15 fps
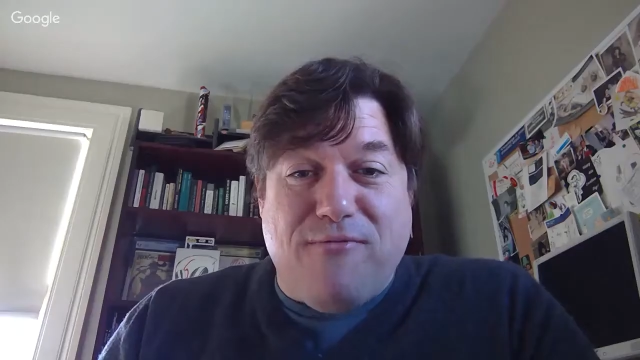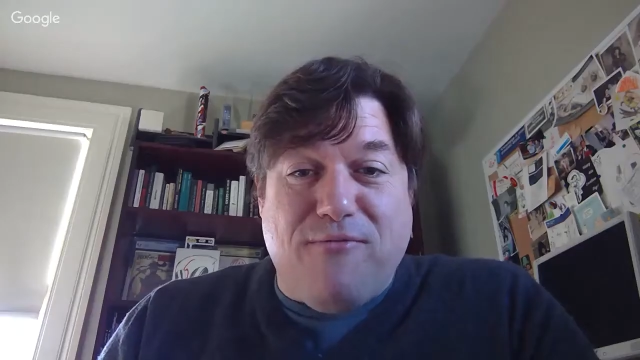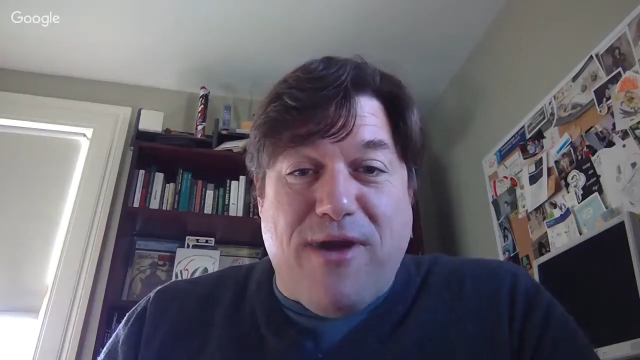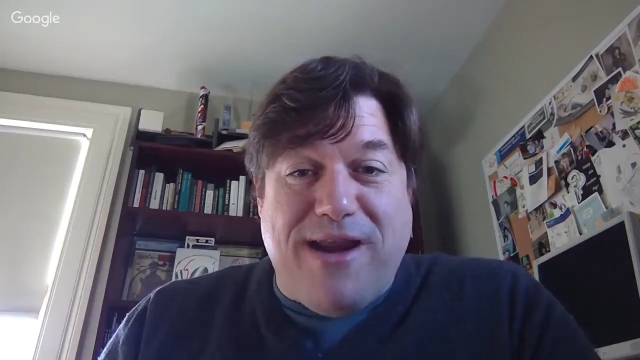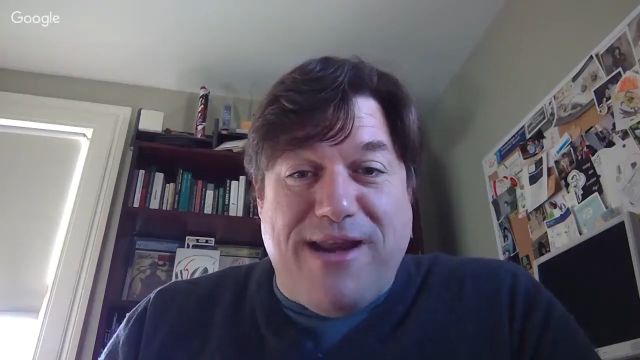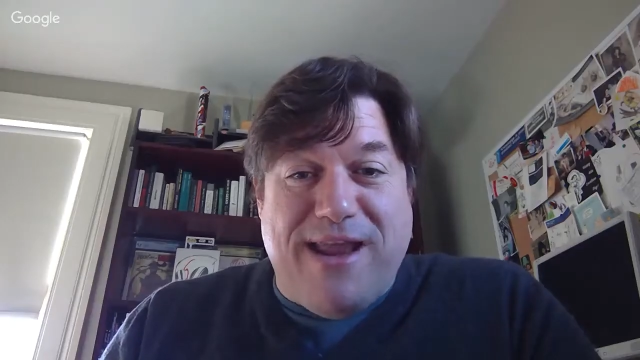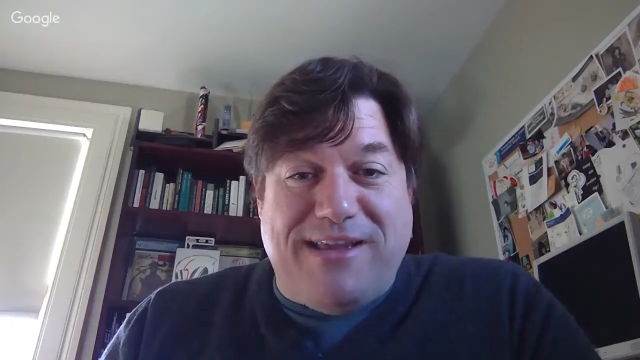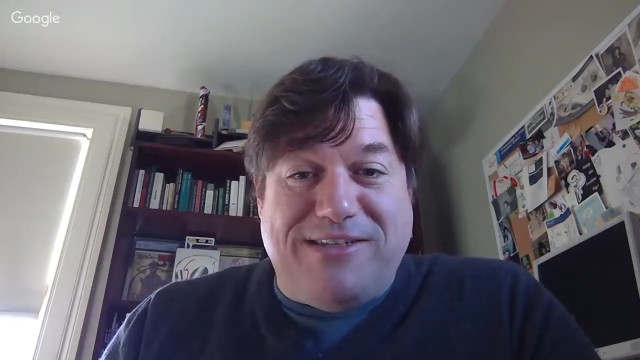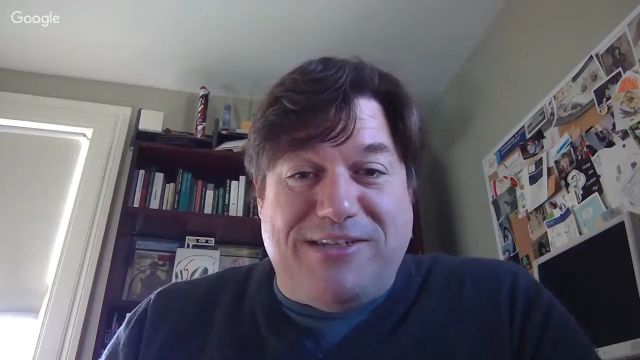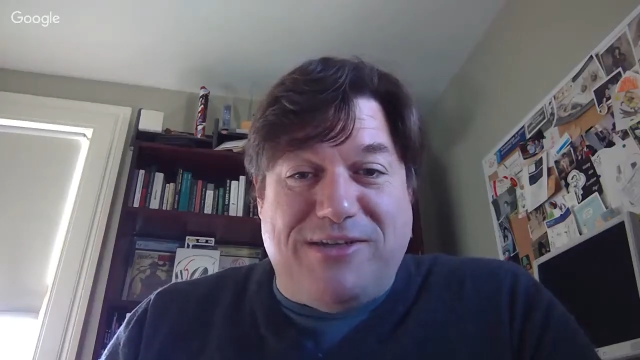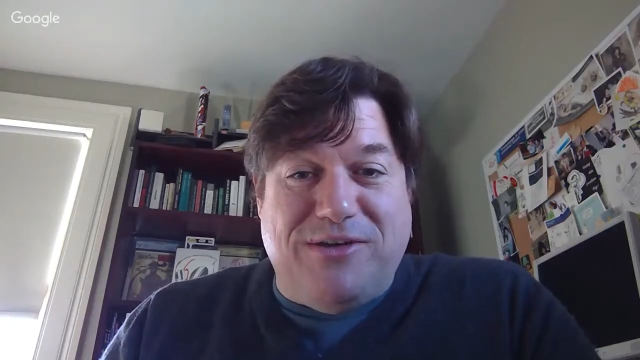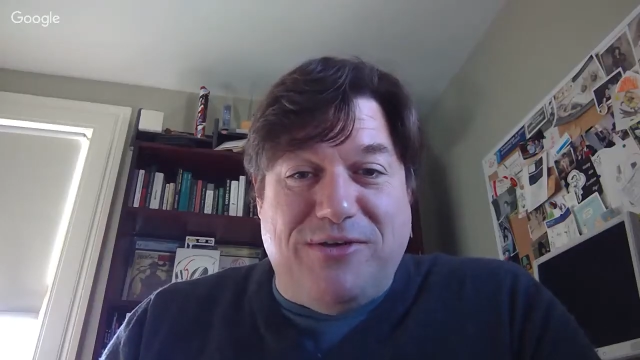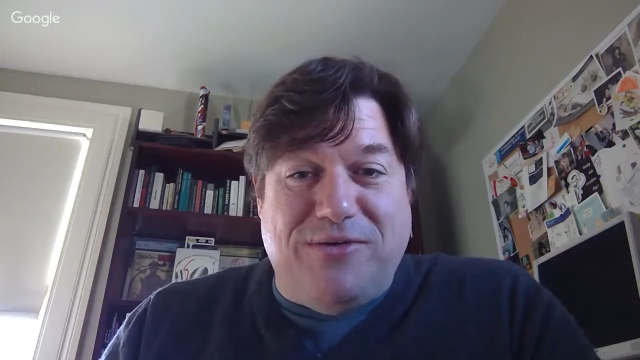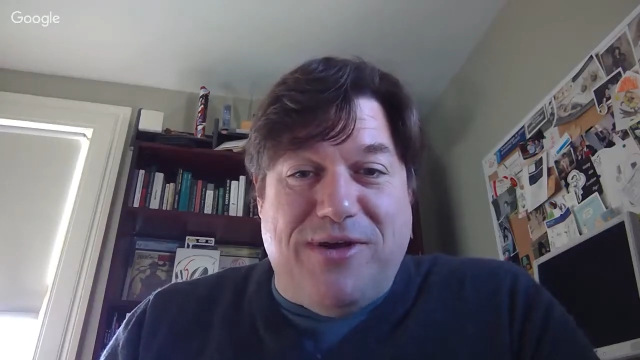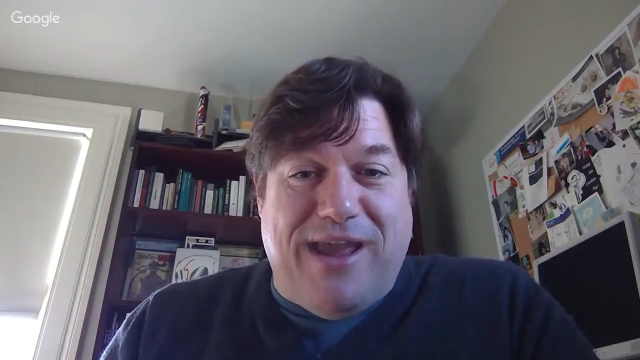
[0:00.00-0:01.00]
right next
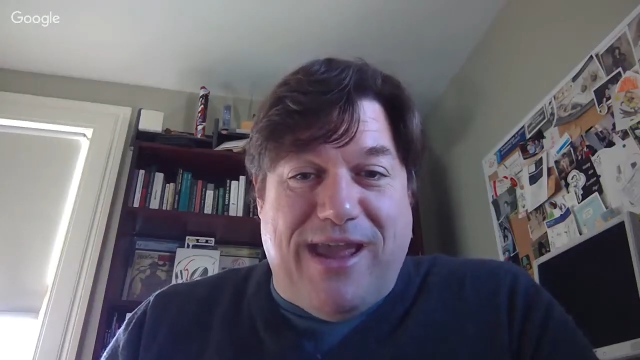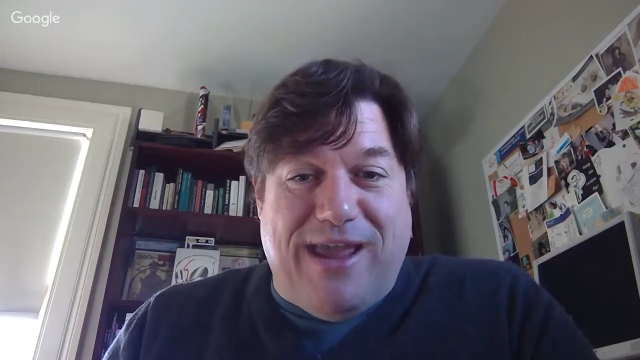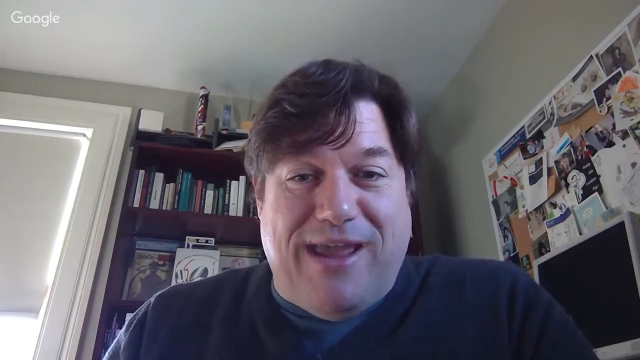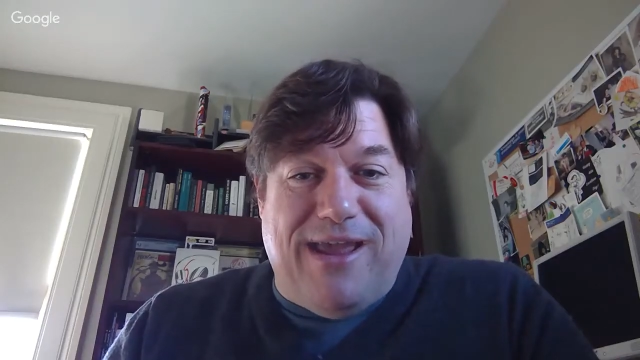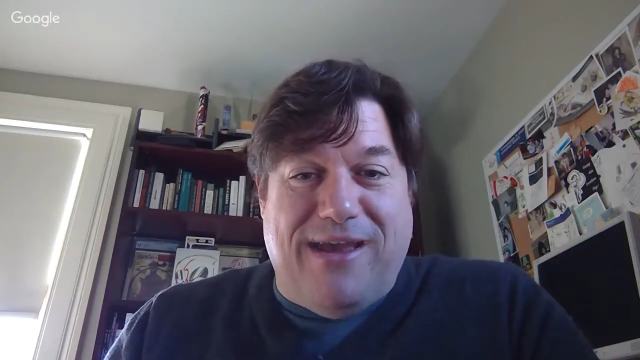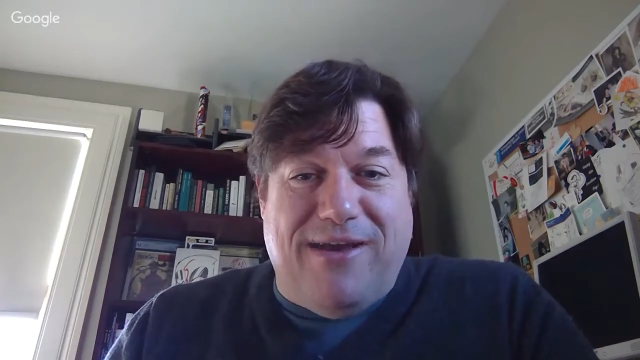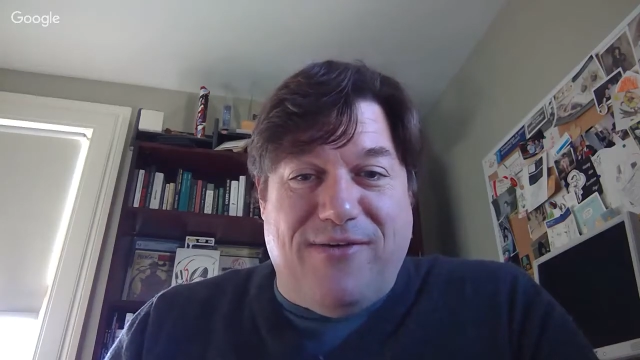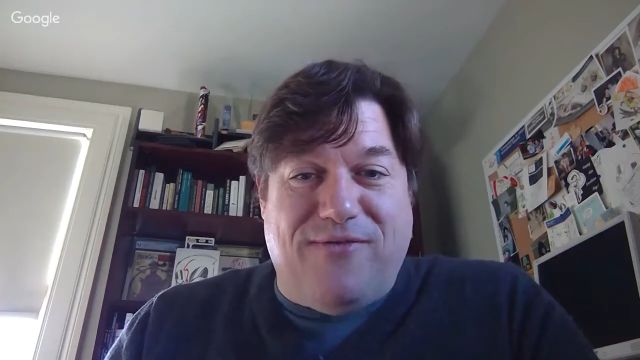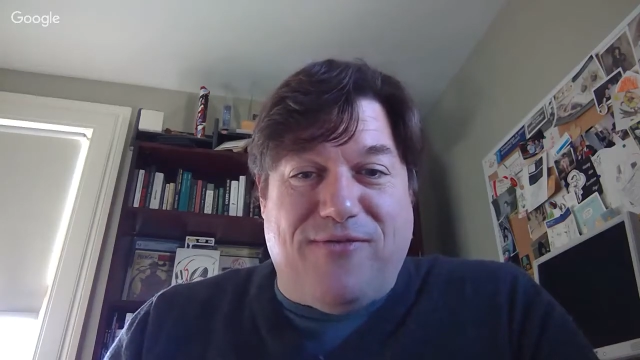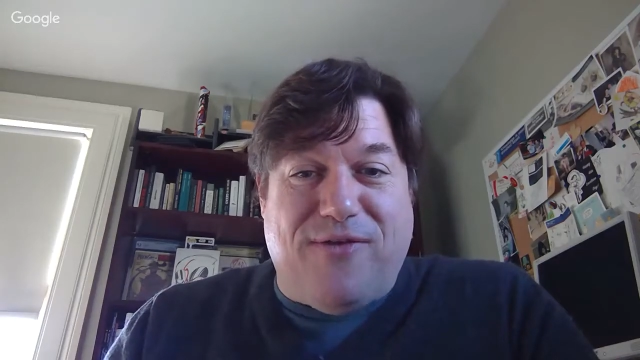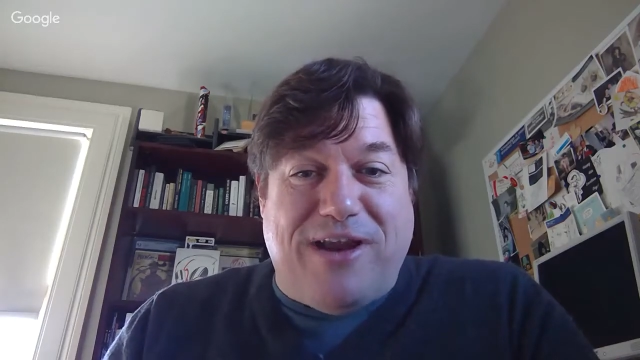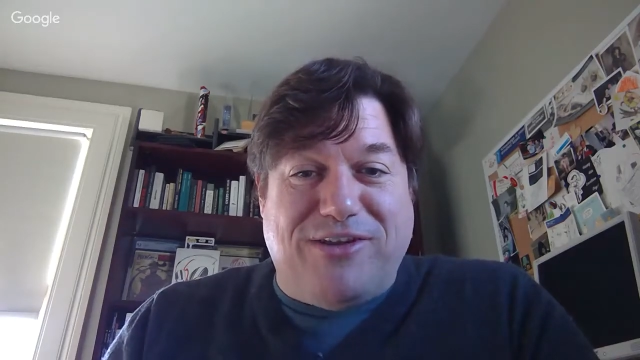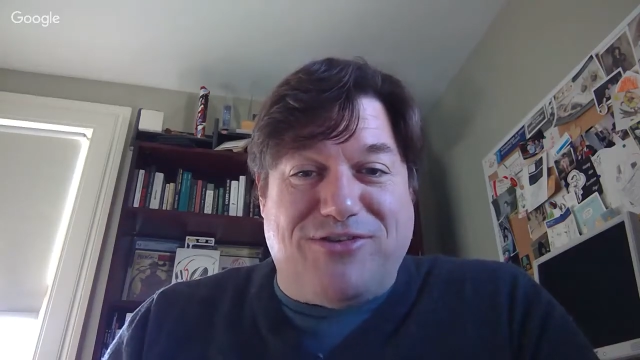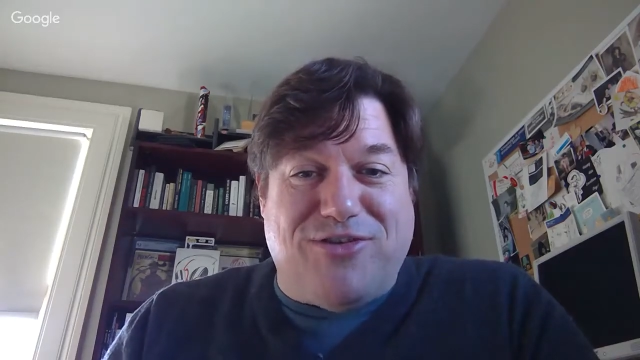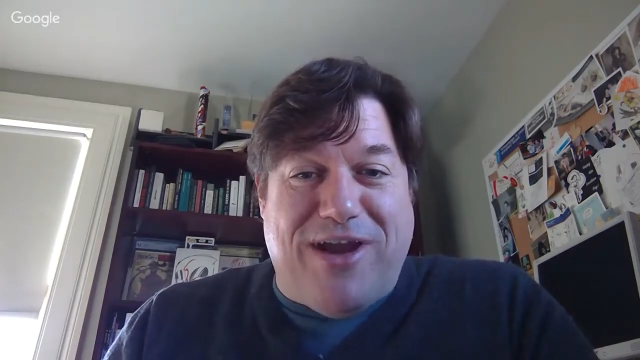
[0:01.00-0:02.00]
to a
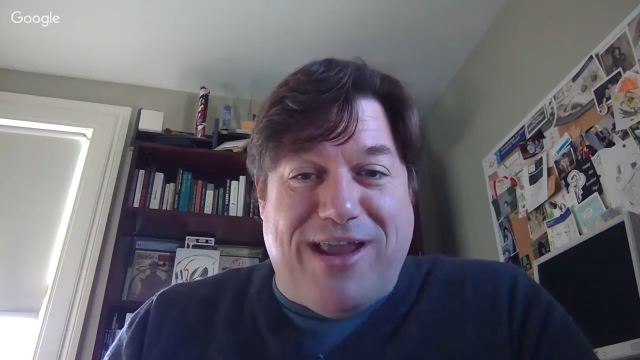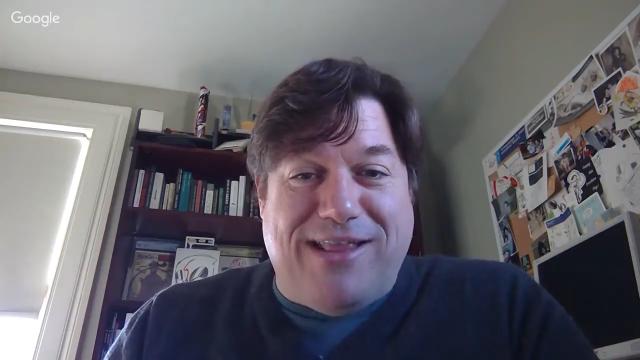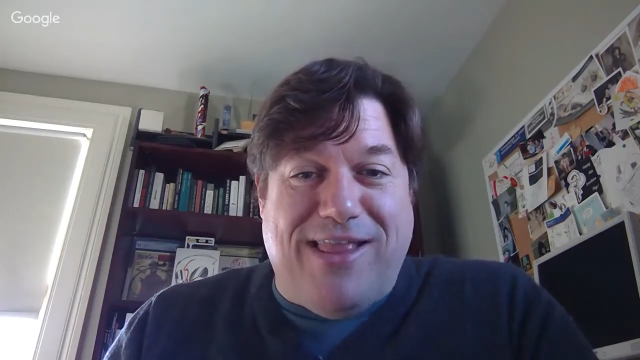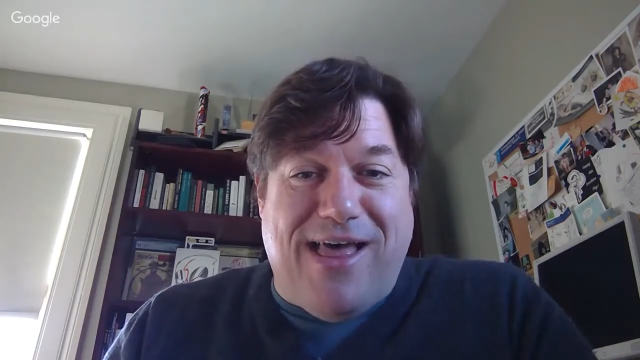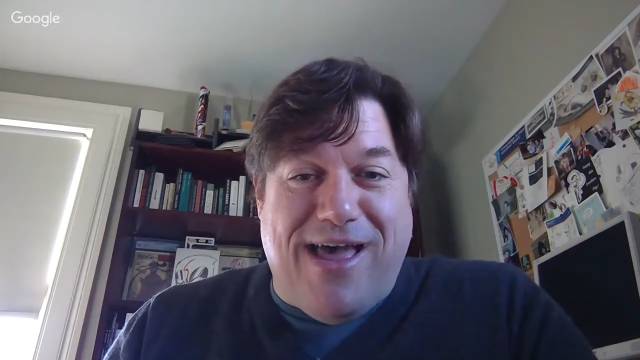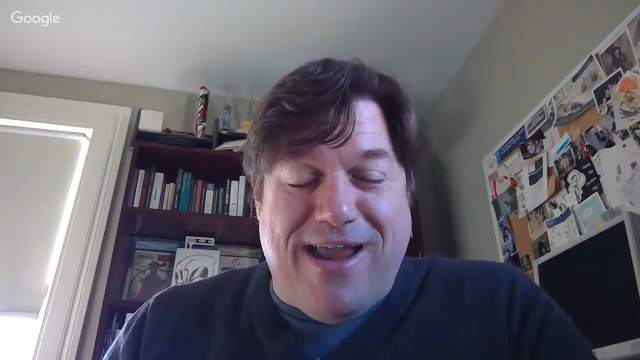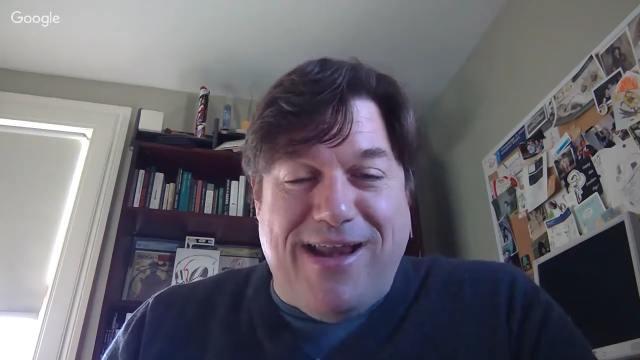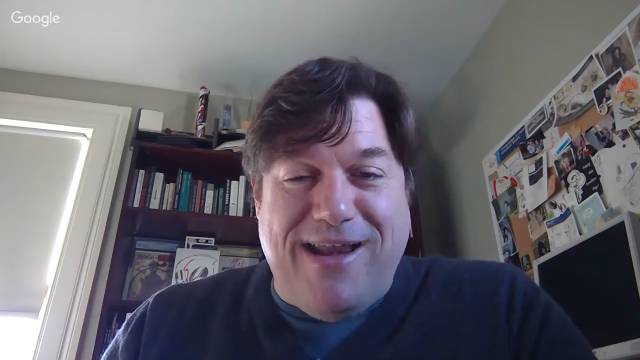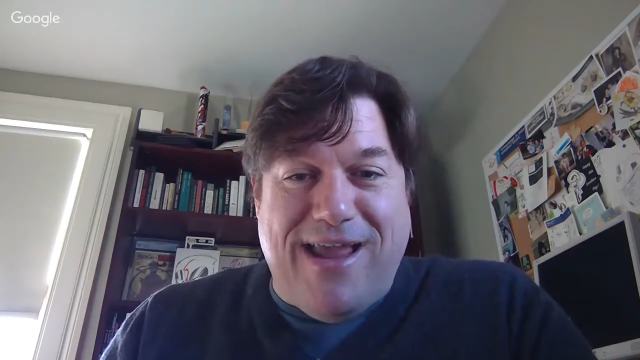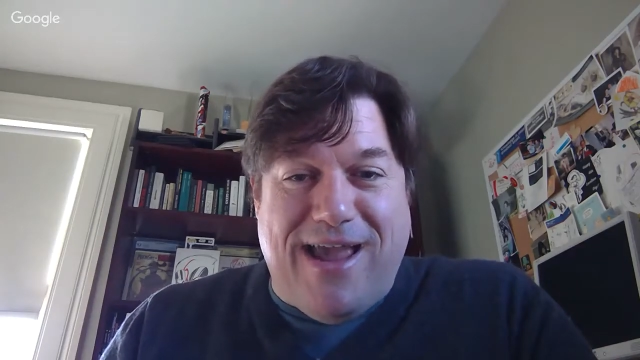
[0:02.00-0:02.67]
freight train line.